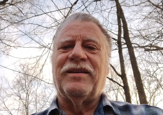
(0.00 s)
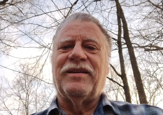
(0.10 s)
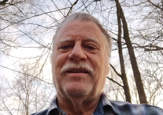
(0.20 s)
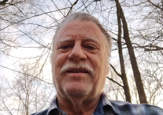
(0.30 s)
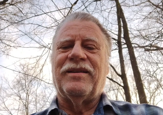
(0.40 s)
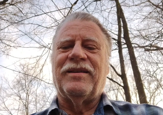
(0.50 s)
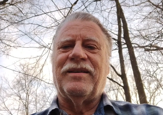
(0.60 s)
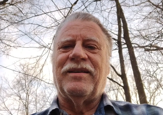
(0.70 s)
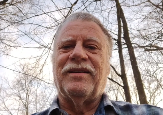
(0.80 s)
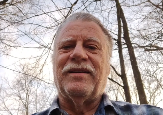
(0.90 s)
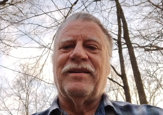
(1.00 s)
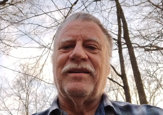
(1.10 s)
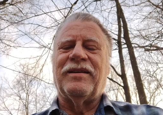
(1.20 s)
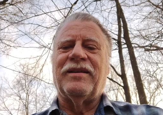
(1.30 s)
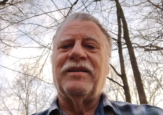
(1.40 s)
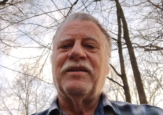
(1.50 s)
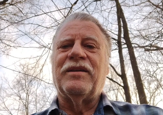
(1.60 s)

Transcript: Nothing is said.